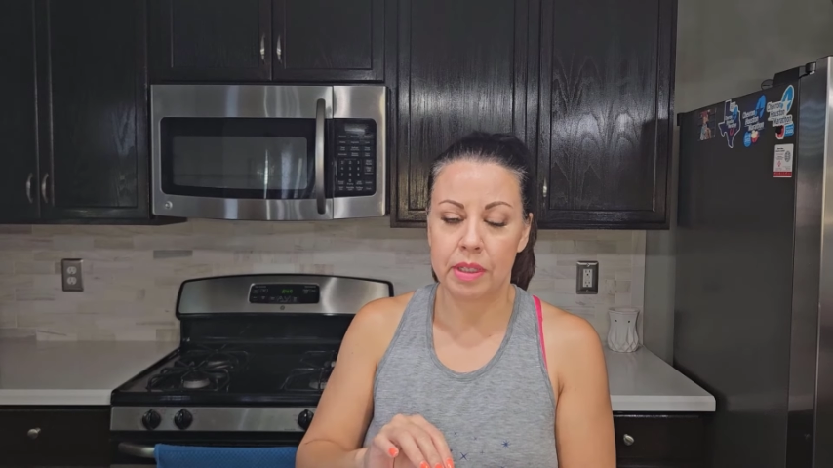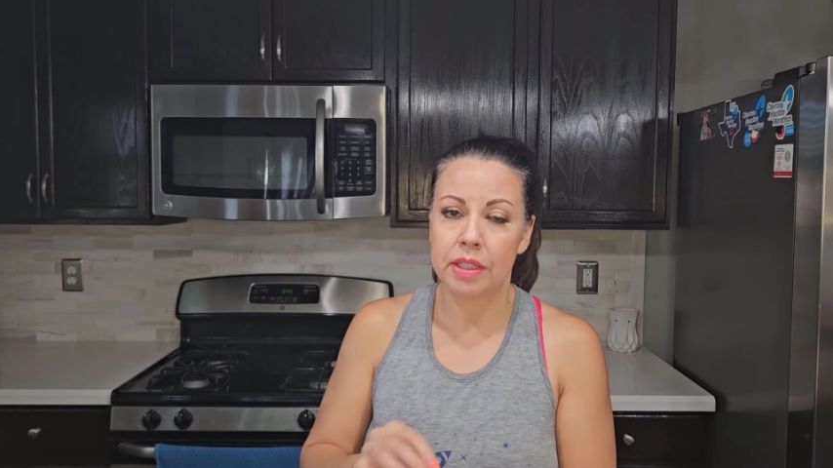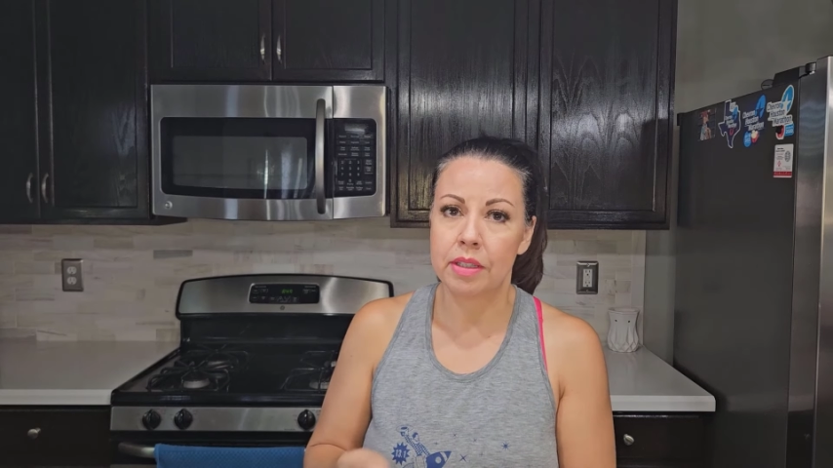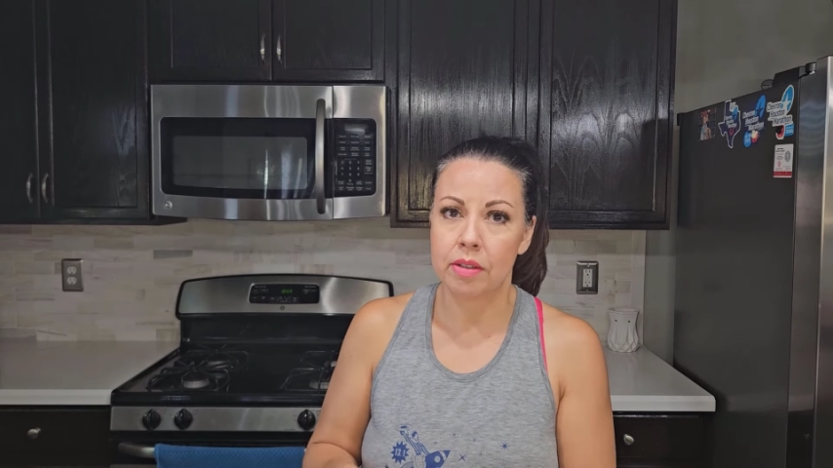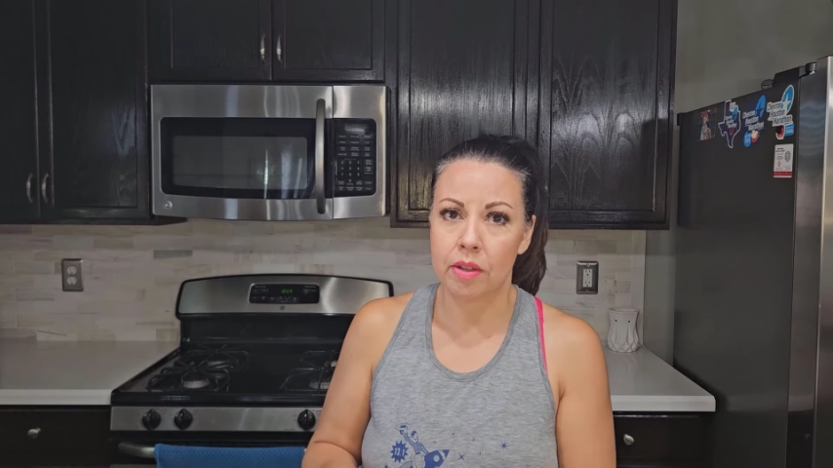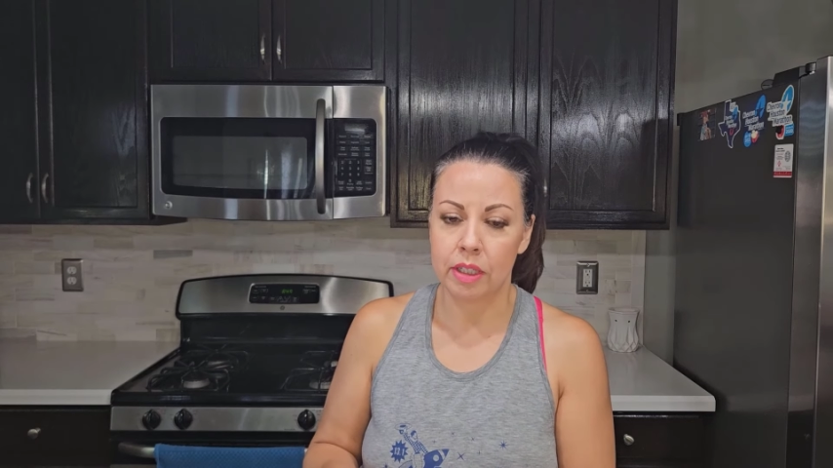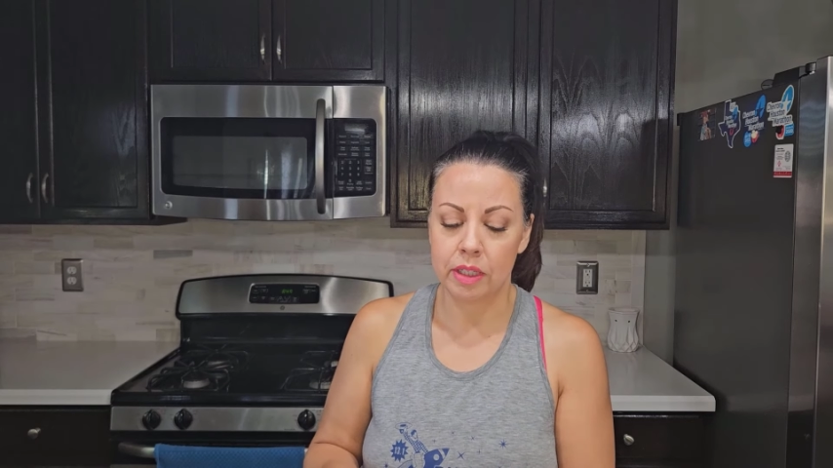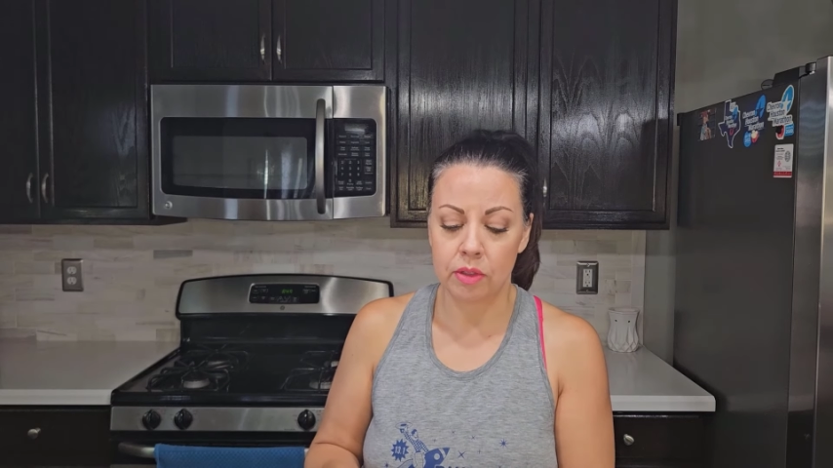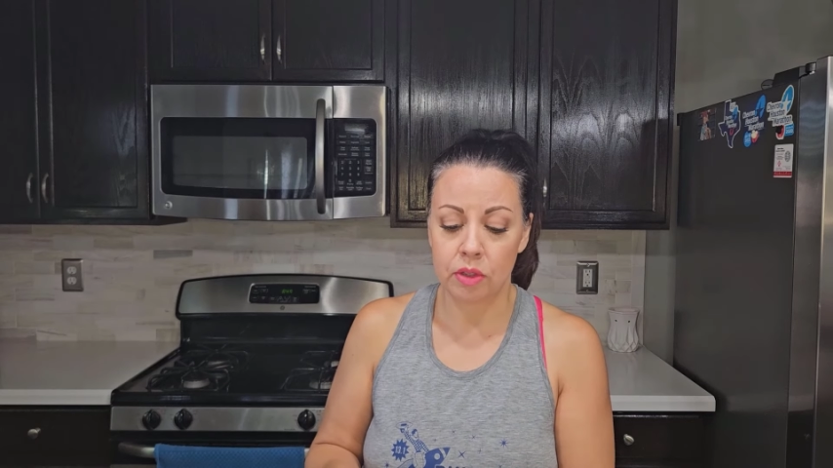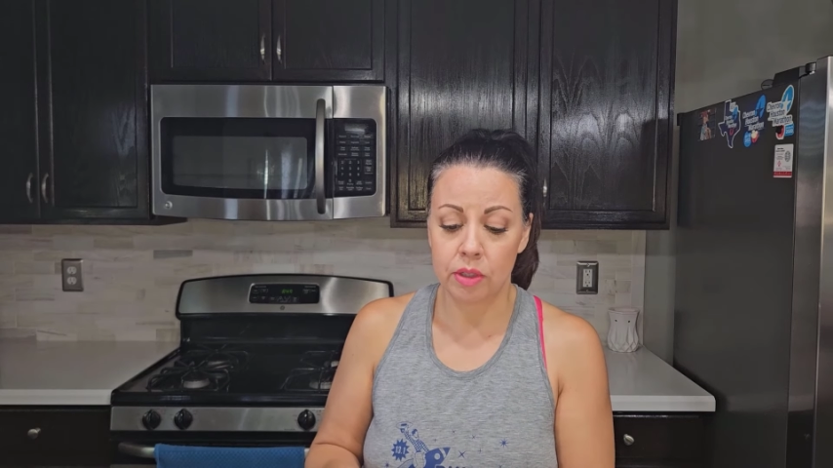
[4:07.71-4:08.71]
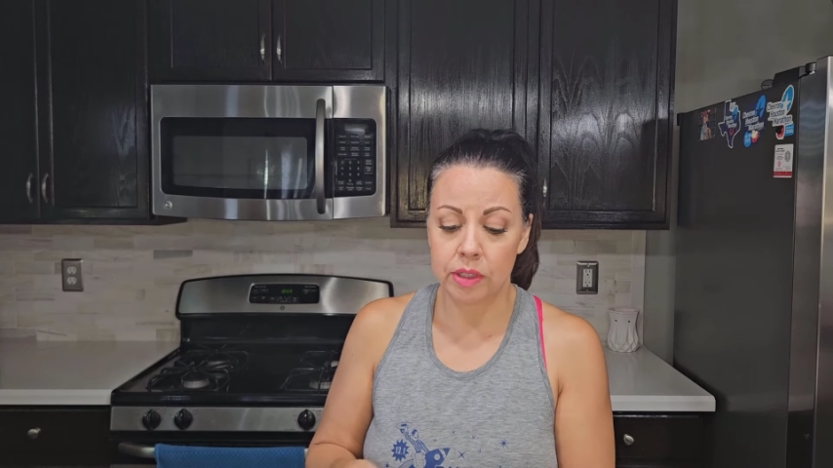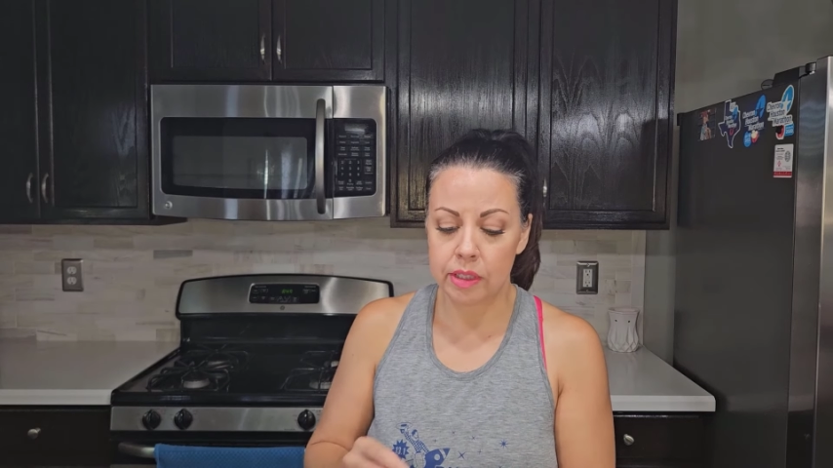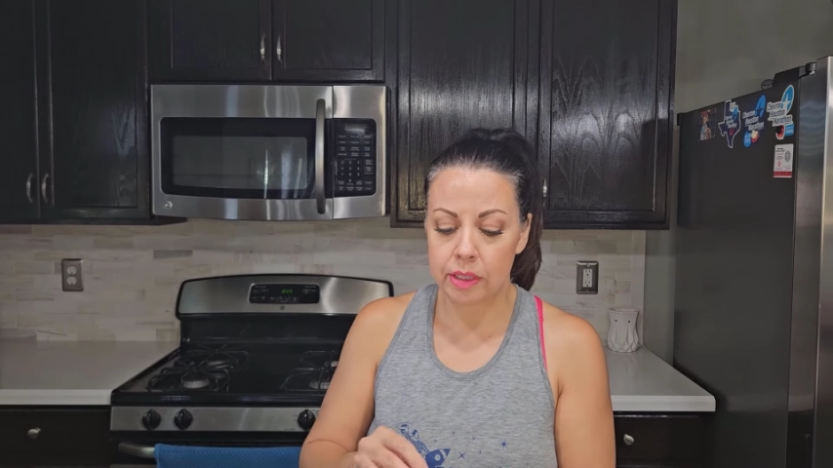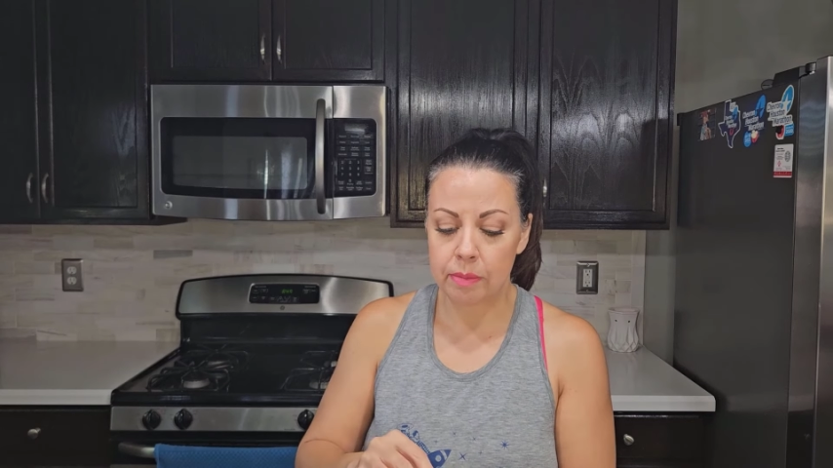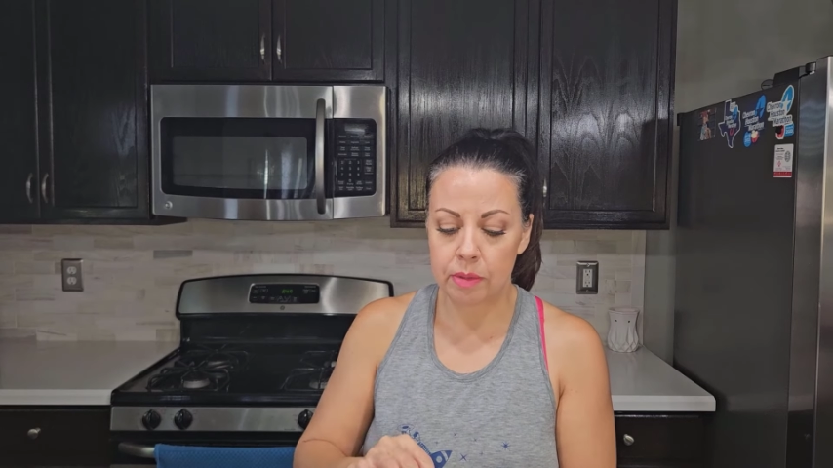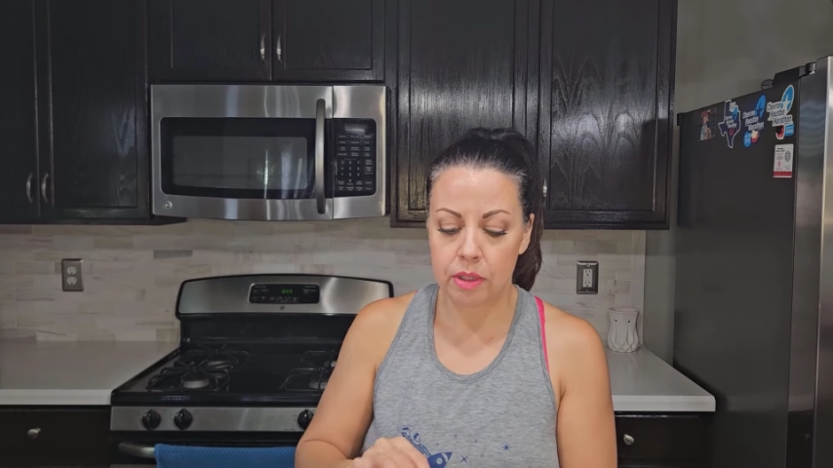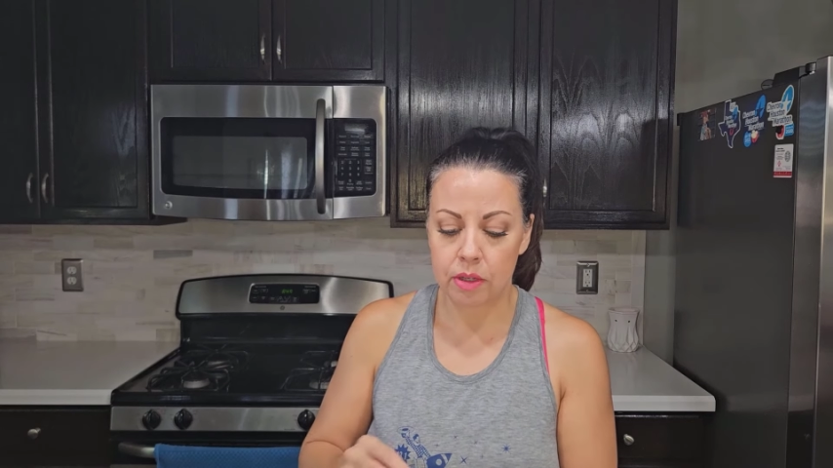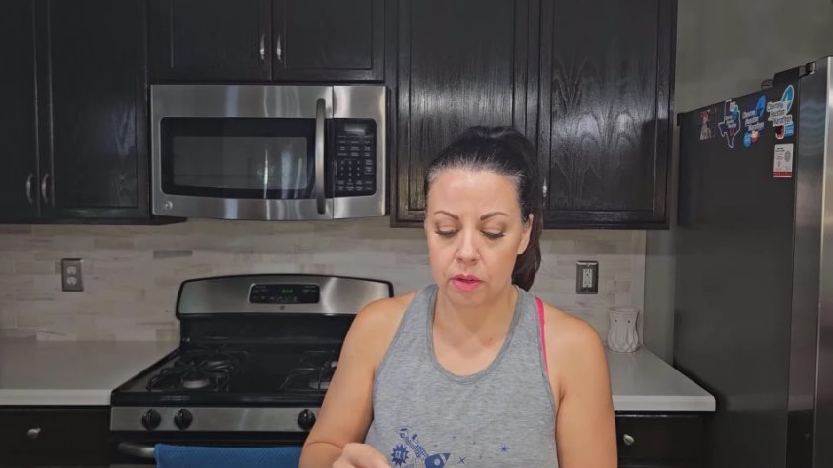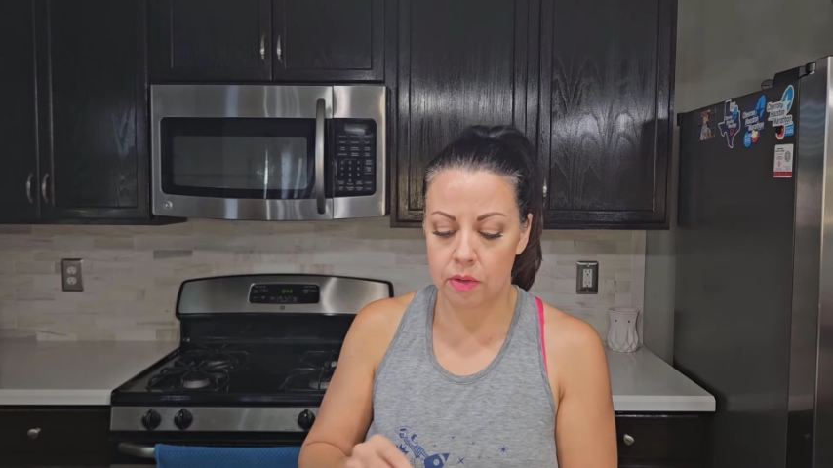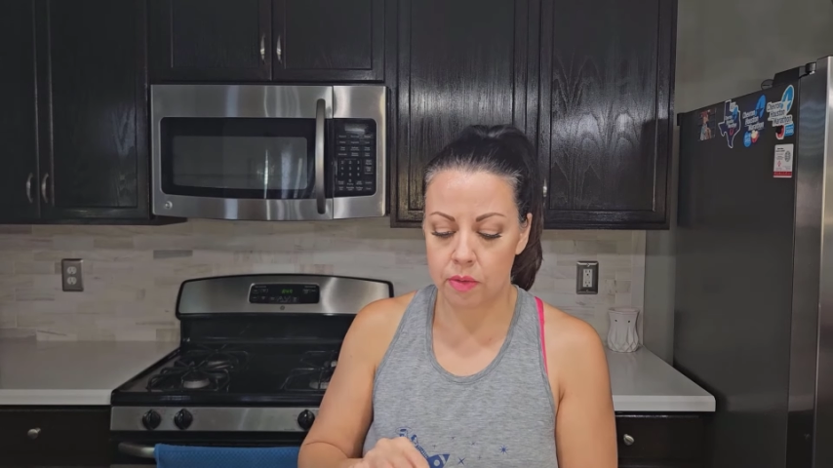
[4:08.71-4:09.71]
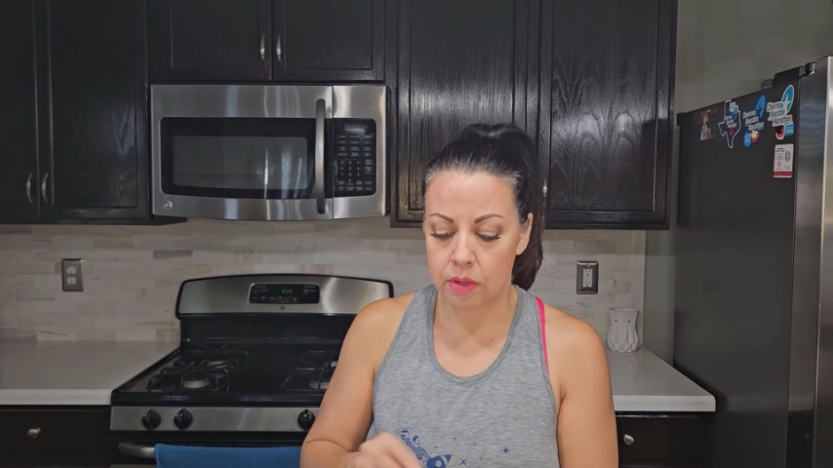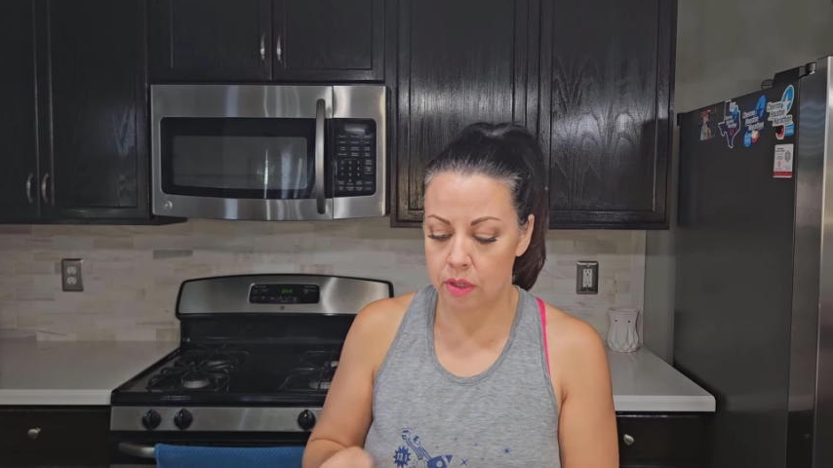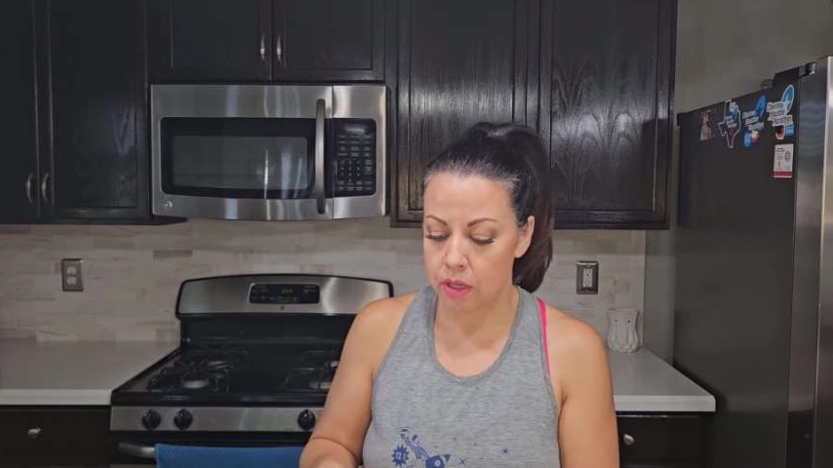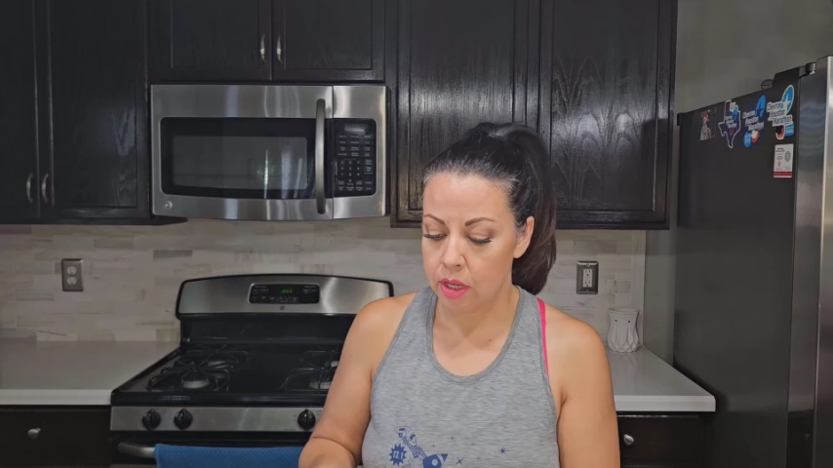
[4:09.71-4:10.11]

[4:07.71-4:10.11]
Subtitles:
Plus all the kids are still asleep, so